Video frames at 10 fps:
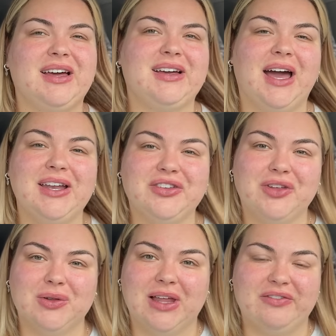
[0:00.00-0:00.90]
I just
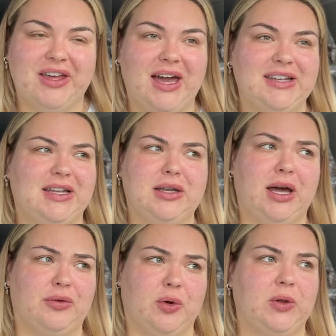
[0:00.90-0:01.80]
don't love it. I didn't
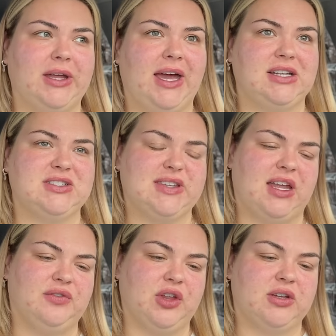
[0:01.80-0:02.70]
unroll it. I just kind
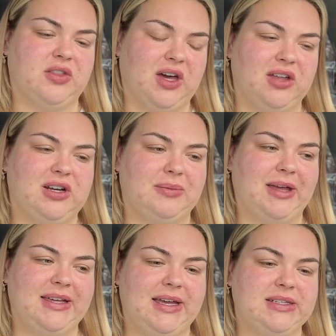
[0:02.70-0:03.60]
of looked at the color. I'm
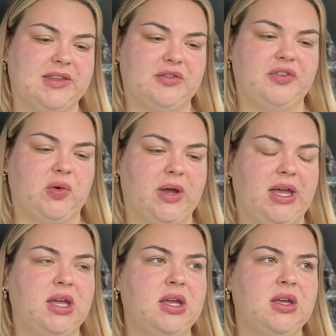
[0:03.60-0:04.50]
like, eh, it doesn't feel right.
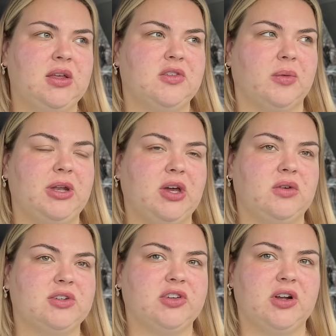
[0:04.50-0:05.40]
So I'm going to go
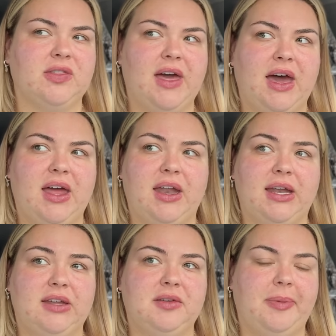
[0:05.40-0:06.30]
return that. And I
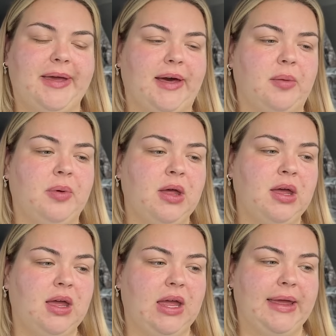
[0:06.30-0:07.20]
need to pick up
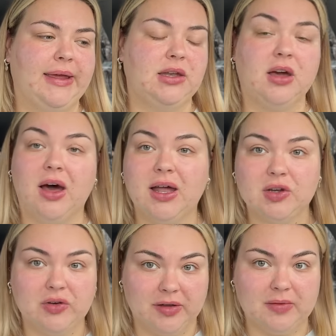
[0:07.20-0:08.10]
a
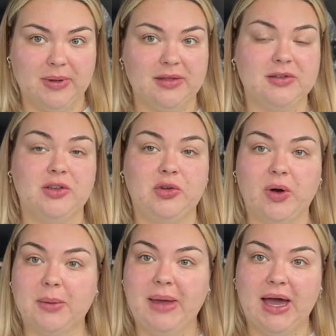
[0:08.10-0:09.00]
non-Christmas
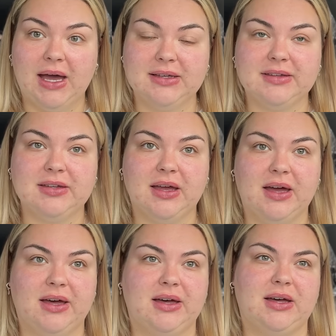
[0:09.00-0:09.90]
doormat. Uh,
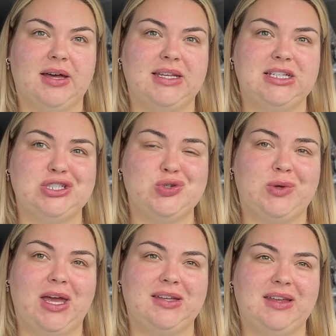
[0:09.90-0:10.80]
I need to
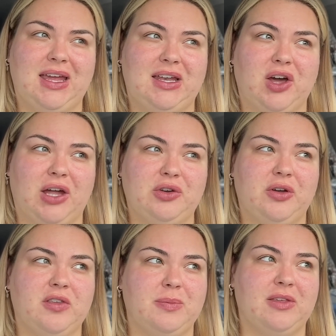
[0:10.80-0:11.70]
get a
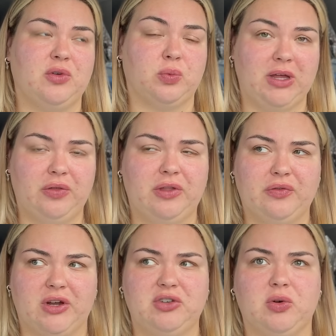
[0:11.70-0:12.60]
non-Christmas wreath for the
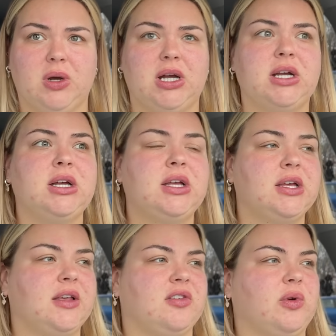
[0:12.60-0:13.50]
front door
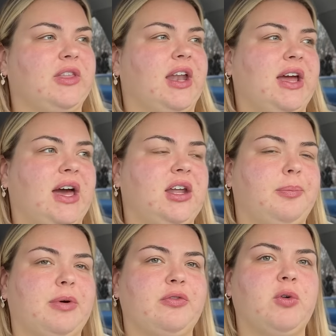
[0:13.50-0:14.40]
because the one that I had
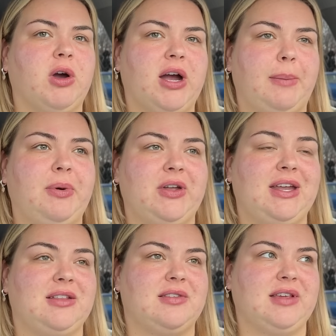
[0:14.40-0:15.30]
up before I put
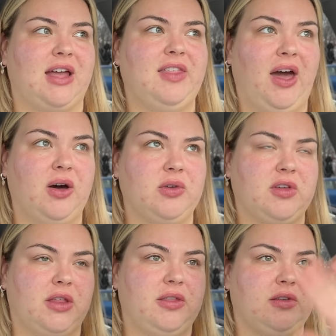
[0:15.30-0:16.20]
inside the house
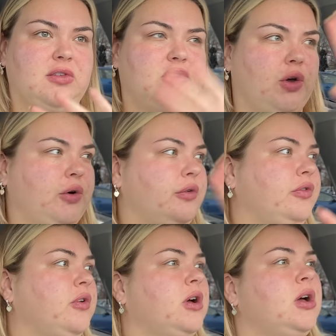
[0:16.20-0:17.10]
on the
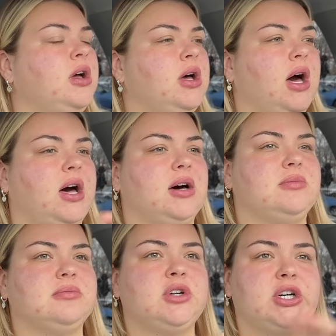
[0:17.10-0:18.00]
stove
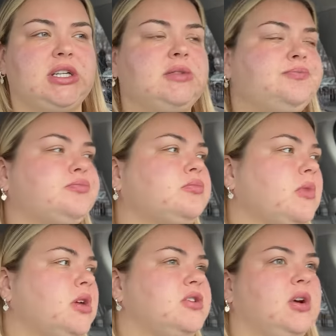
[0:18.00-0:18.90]
um, hood
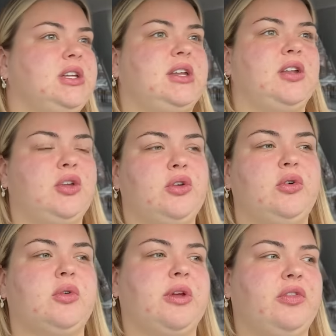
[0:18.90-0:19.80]
so I need a
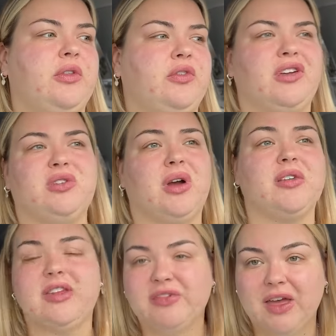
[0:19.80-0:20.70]
new wreath for the front door. I'll
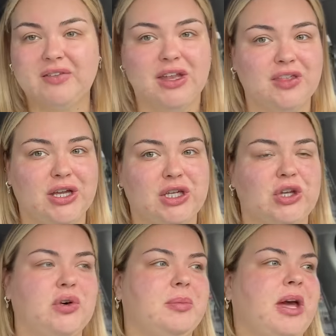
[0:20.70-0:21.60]
see if they have anything
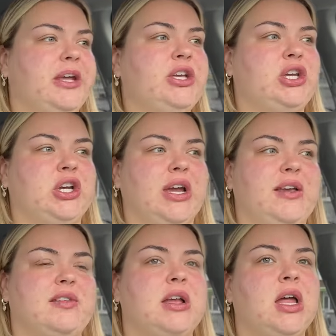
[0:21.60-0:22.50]
new. I'm kind of
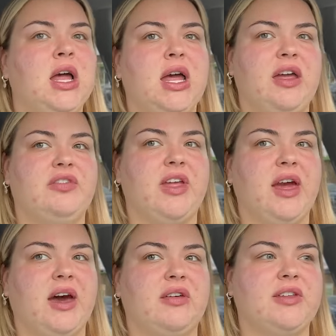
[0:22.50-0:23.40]
curious if they
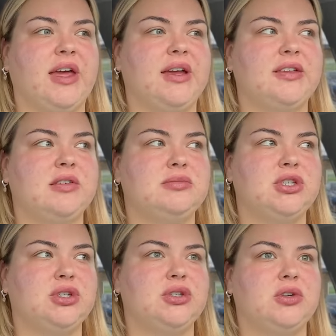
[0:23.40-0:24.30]
have like some
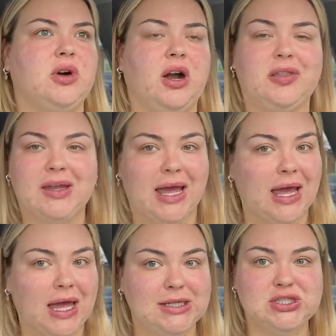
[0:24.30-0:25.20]
new Hearth and
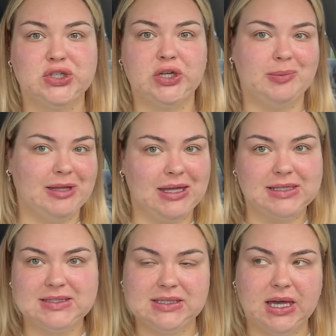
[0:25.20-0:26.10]
Hand, Studio McGee
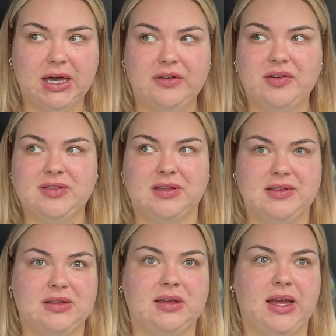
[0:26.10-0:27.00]
stuff, since
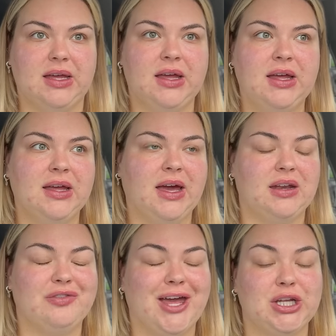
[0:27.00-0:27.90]
it's like kind
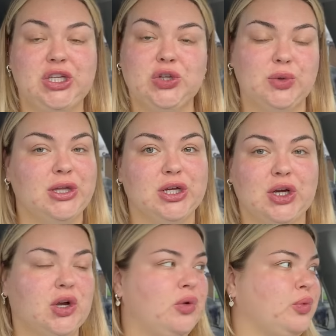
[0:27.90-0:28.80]
of that new
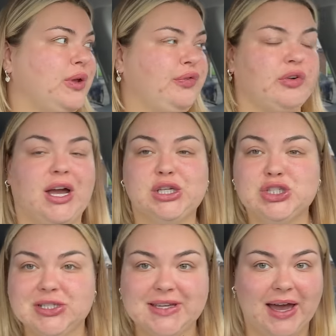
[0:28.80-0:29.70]
year
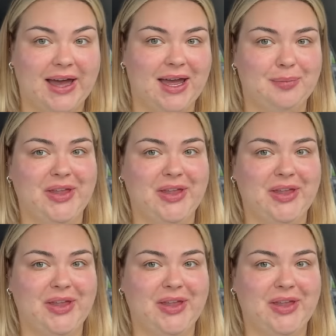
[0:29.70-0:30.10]
refresh time.